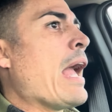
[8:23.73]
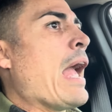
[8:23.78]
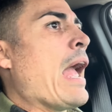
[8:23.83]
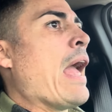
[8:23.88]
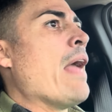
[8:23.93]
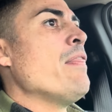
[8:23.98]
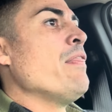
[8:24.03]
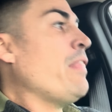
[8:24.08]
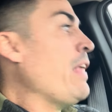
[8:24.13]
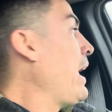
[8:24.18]

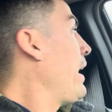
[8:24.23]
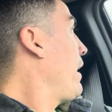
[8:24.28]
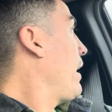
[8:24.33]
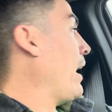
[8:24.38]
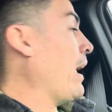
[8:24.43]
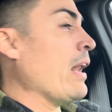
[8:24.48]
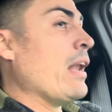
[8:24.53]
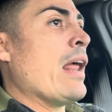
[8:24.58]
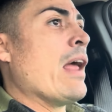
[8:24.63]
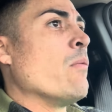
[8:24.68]
And they
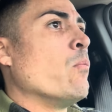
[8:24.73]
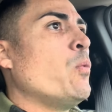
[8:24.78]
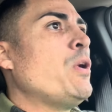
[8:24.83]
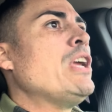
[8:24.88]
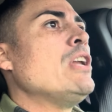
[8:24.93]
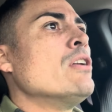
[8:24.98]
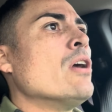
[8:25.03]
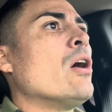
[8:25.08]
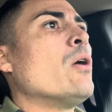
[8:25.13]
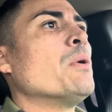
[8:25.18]
and, and
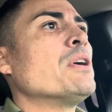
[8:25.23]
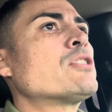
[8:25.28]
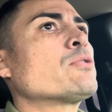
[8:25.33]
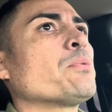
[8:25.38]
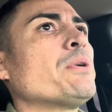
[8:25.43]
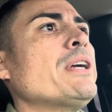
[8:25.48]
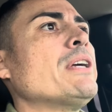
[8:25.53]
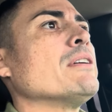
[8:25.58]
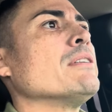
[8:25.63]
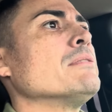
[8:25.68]
we know it's
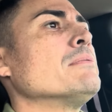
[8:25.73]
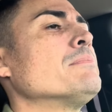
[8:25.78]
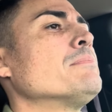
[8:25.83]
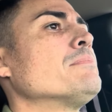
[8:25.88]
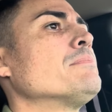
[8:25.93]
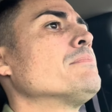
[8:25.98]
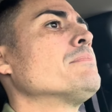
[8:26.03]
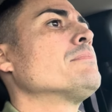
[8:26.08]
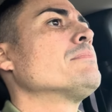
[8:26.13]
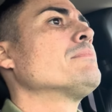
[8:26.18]
real.
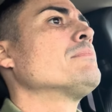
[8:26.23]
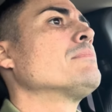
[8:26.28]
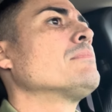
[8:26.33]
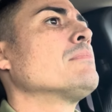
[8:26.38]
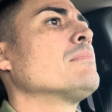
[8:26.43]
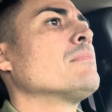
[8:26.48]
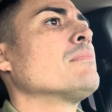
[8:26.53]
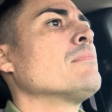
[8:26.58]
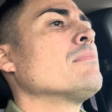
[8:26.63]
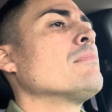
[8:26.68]

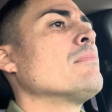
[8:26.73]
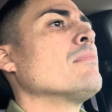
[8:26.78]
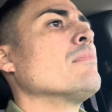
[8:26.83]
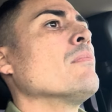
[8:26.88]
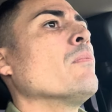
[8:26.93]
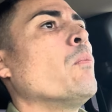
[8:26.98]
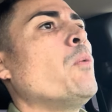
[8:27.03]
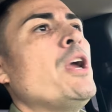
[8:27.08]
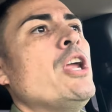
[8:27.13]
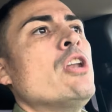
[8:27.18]

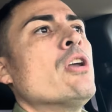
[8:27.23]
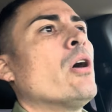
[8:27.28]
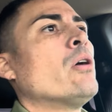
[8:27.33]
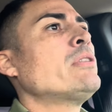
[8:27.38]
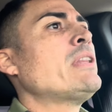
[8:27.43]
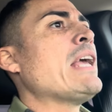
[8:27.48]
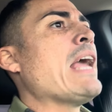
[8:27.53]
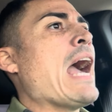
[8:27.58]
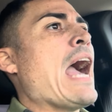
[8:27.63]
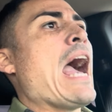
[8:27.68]
We know
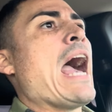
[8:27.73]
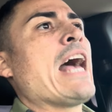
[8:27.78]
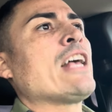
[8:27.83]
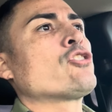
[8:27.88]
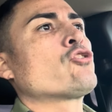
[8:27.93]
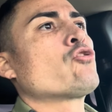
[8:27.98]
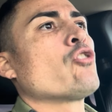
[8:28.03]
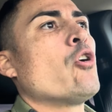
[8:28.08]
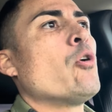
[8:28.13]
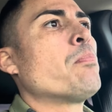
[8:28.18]
they
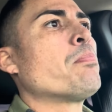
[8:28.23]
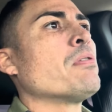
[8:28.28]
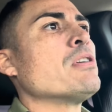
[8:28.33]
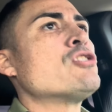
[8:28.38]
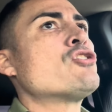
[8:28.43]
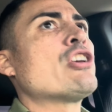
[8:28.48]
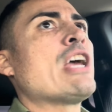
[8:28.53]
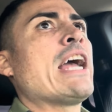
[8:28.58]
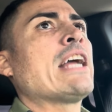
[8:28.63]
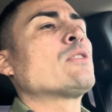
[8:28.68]
astral
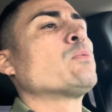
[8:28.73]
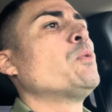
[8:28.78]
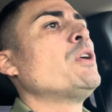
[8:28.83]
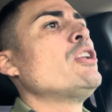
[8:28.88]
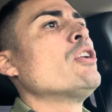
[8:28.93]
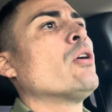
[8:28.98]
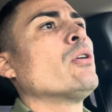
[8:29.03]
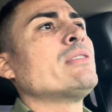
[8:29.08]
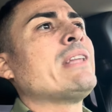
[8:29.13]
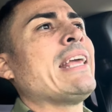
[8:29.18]
project, we
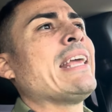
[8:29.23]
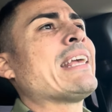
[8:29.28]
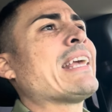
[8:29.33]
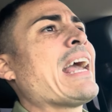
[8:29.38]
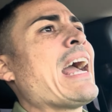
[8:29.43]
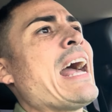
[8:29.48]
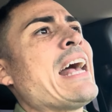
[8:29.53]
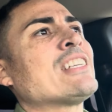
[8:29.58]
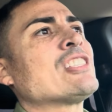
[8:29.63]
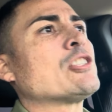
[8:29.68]
know they
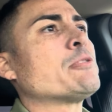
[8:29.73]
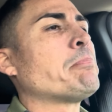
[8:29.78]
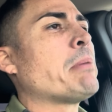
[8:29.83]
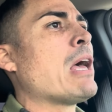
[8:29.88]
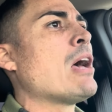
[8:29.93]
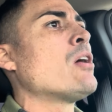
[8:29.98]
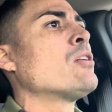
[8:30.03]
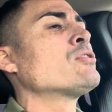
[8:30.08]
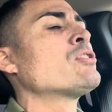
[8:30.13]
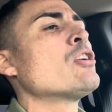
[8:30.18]
cast
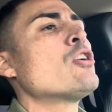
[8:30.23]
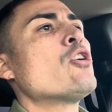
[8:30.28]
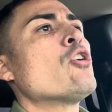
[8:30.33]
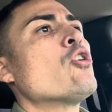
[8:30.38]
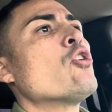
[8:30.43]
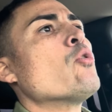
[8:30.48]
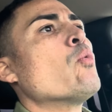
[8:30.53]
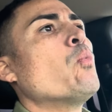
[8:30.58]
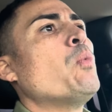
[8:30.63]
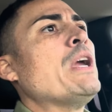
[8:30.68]
spells,
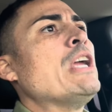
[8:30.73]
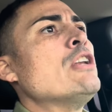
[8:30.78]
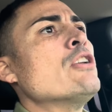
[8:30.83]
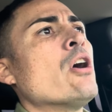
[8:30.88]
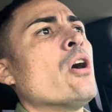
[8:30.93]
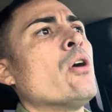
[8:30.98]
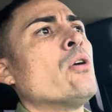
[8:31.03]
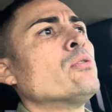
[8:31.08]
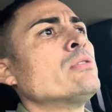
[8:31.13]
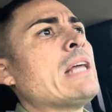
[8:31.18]
we
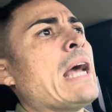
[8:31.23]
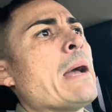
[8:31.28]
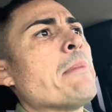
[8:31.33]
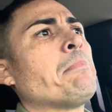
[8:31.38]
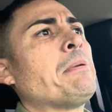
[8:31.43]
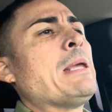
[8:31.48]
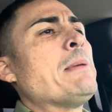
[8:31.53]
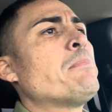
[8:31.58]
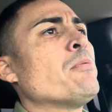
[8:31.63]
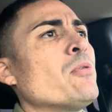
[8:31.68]
know that
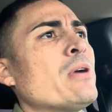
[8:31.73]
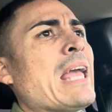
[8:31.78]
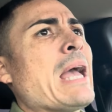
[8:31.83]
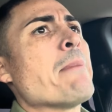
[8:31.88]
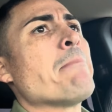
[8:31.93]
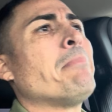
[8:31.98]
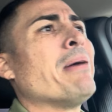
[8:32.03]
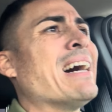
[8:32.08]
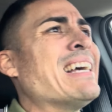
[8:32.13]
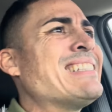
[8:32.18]
people
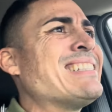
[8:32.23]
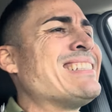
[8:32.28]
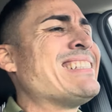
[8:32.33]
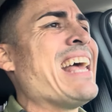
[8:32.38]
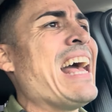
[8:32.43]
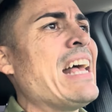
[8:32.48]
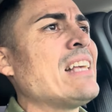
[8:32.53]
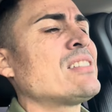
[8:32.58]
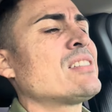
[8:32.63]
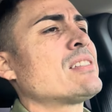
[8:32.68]
get
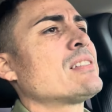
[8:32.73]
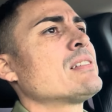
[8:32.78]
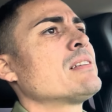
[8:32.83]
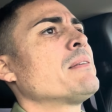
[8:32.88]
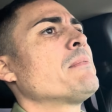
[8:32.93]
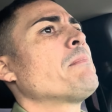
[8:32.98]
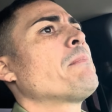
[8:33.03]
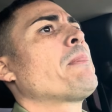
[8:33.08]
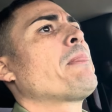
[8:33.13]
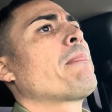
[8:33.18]
possessed.
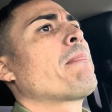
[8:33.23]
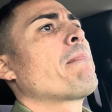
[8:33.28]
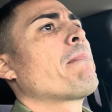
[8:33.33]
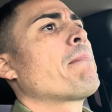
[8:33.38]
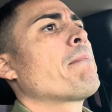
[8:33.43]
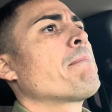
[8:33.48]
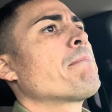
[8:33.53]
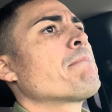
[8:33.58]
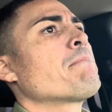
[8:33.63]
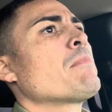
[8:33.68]

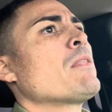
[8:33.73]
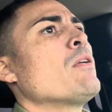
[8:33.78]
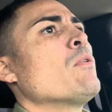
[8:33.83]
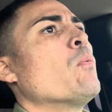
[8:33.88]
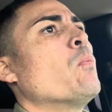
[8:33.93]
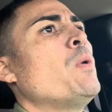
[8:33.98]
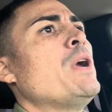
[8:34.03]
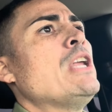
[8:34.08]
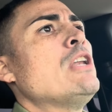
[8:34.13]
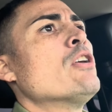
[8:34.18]

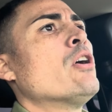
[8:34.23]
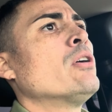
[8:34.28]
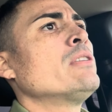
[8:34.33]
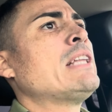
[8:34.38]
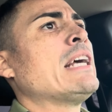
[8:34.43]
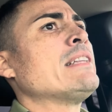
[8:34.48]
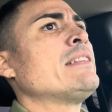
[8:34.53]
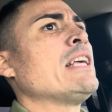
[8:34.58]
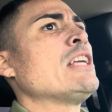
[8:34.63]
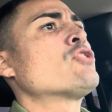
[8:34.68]
We know
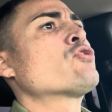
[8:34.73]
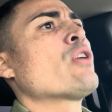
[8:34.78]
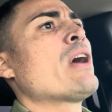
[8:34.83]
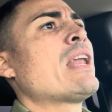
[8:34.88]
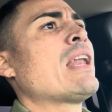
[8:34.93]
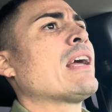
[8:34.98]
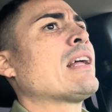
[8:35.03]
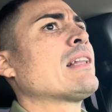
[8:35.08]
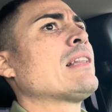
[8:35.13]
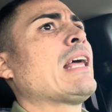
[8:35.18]
that they try
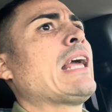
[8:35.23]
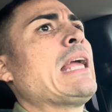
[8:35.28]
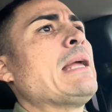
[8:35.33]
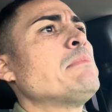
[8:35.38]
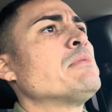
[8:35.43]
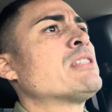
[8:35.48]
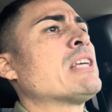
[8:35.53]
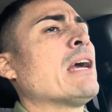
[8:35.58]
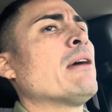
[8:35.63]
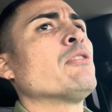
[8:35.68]
to
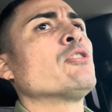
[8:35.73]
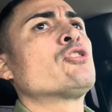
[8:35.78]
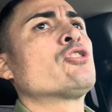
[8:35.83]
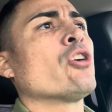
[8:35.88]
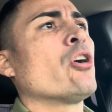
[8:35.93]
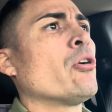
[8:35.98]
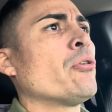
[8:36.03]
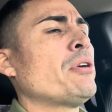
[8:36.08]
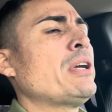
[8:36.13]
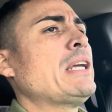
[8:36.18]
claim
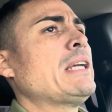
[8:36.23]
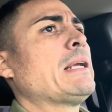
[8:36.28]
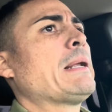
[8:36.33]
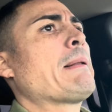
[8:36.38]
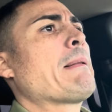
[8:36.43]
territory.